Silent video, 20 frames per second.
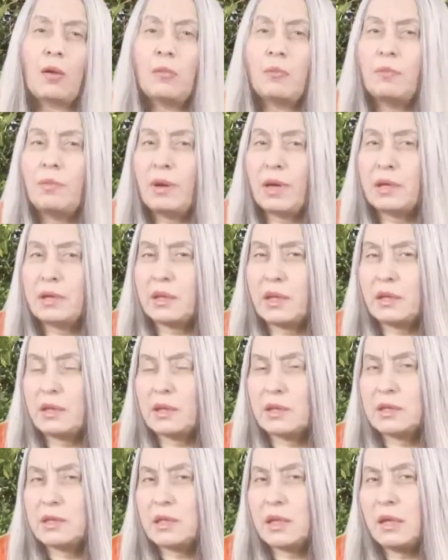But at
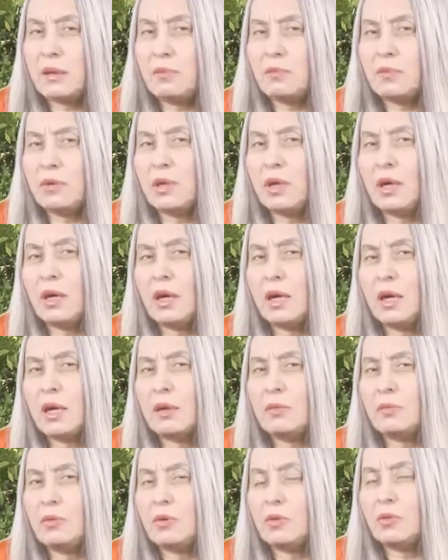the same
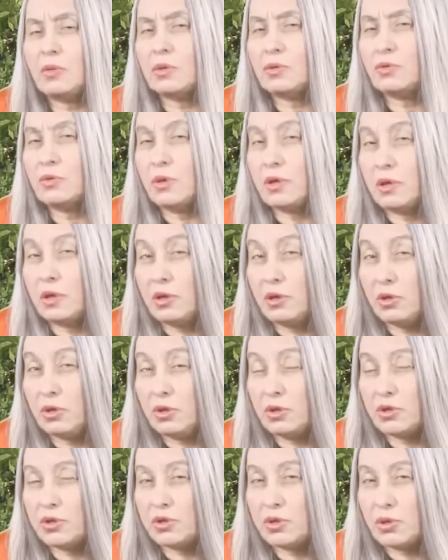time, you want to
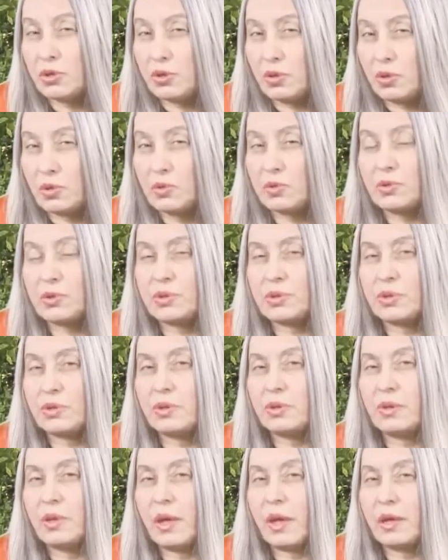encourage those
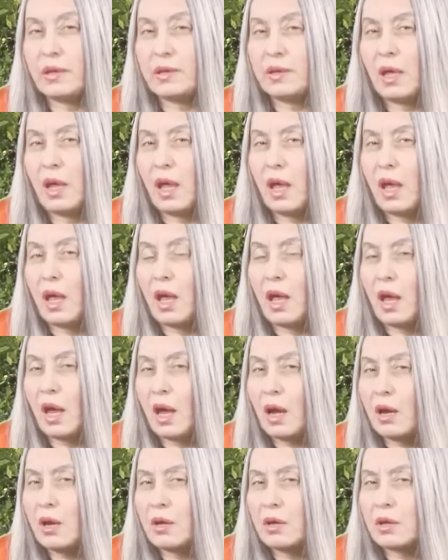that
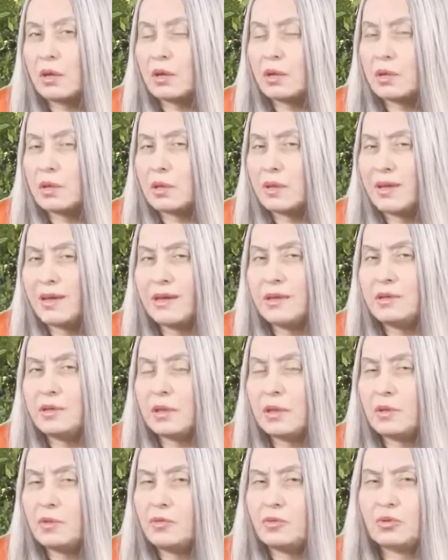are
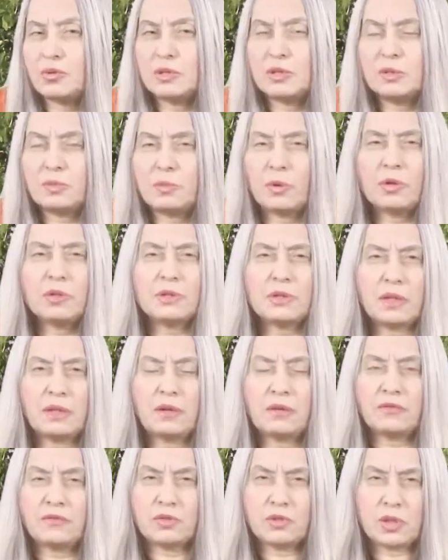heading towards
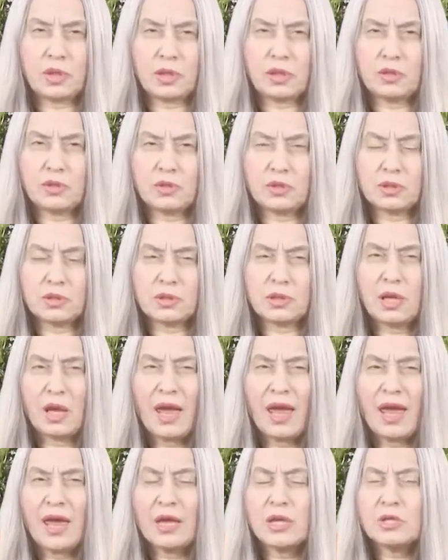positive changes.
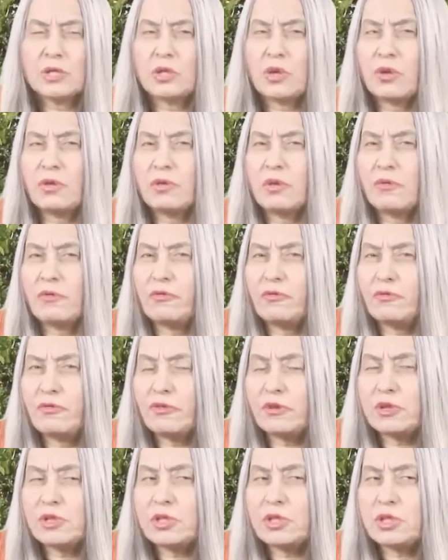So the
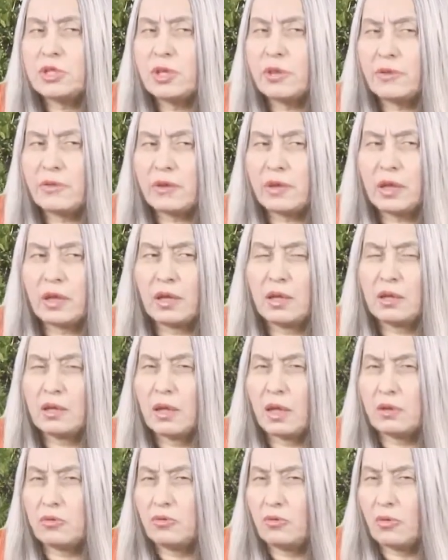first thing
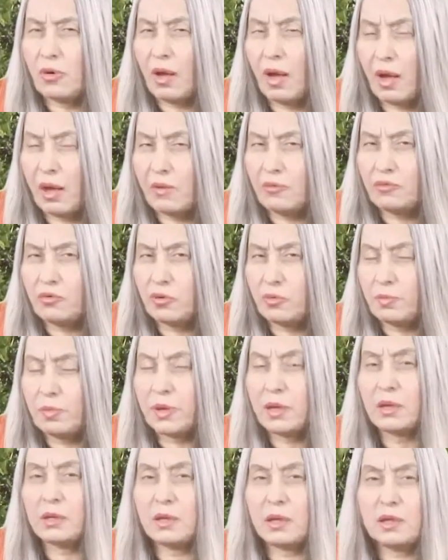that you have to
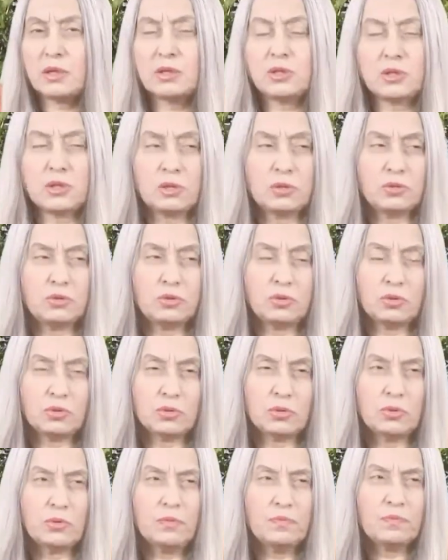pay attention
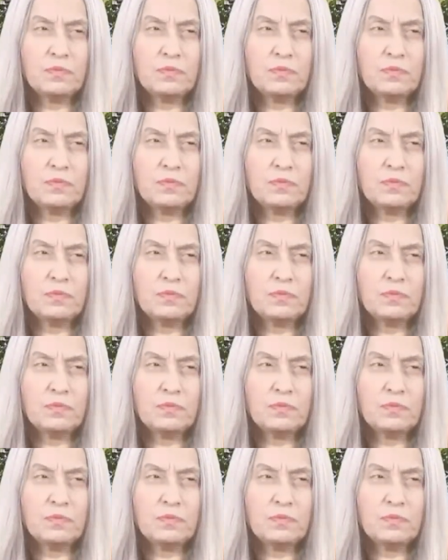to